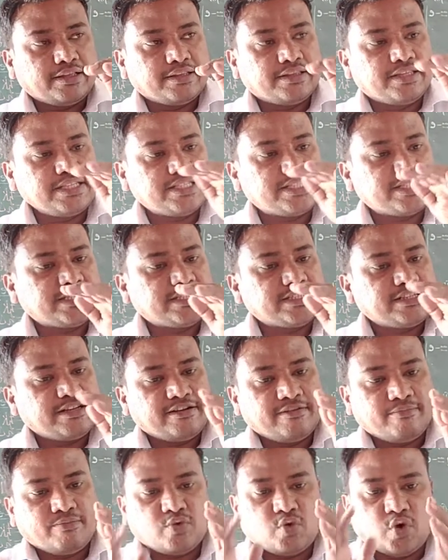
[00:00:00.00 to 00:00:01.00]
This
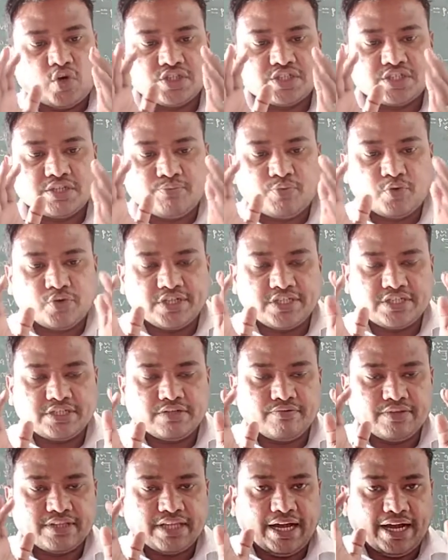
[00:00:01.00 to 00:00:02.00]
constant
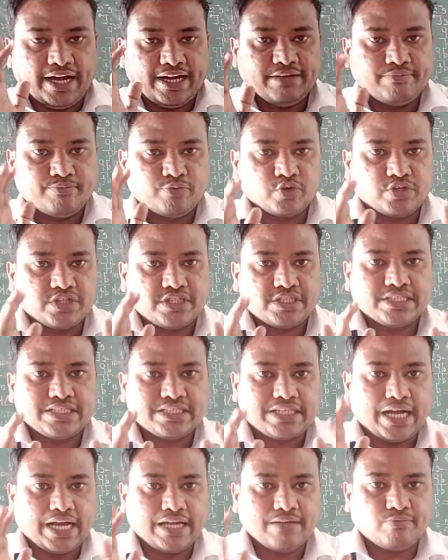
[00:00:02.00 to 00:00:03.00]
potential with high potential,
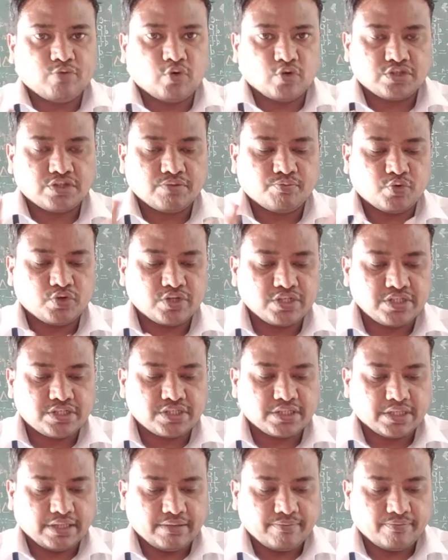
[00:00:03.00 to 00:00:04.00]
this is high constant
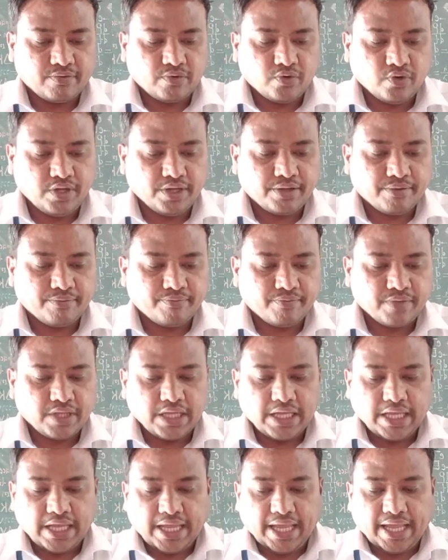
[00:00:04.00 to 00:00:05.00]
potential. Okay,
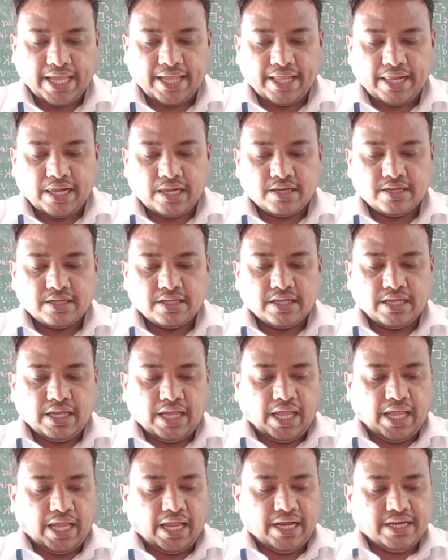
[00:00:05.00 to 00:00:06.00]

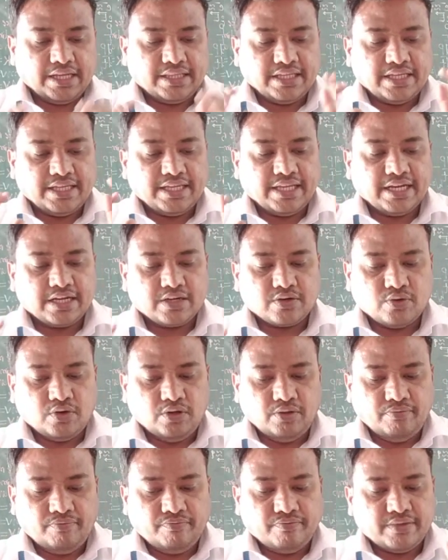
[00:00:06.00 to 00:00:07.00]
and the
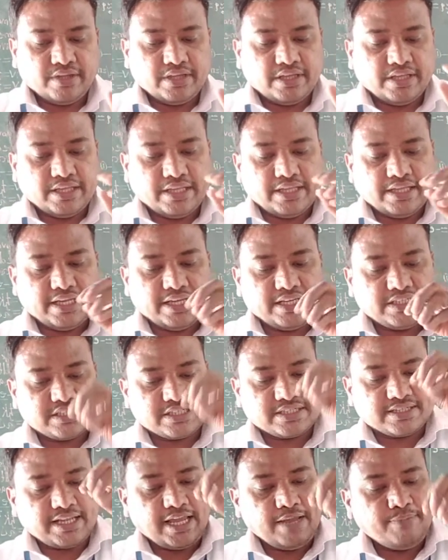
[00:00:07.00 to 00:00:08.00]
electron
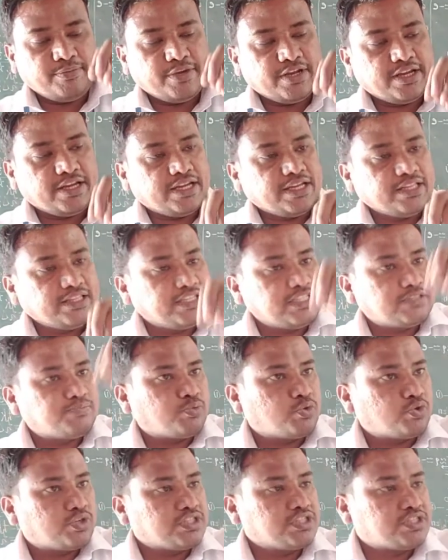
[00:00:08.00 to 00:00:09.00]
is trapped in this
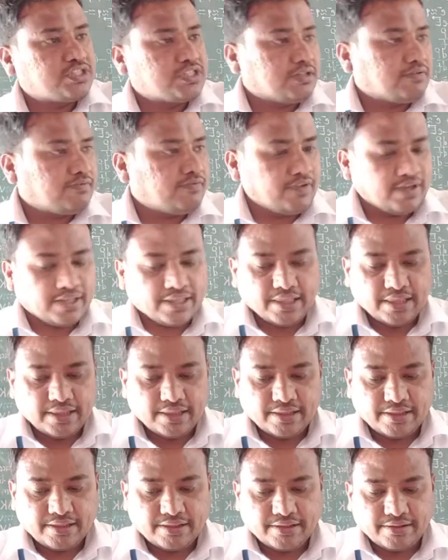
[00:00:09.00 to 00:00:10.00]
potential well.